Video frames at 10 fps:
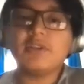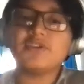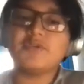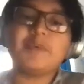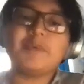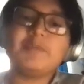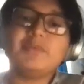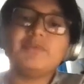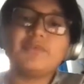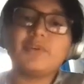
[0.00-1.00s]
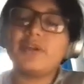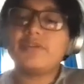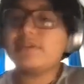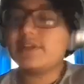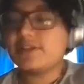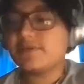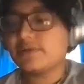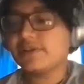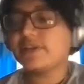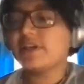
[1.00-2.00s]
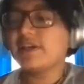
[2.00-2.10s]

There's people who've gone through these words.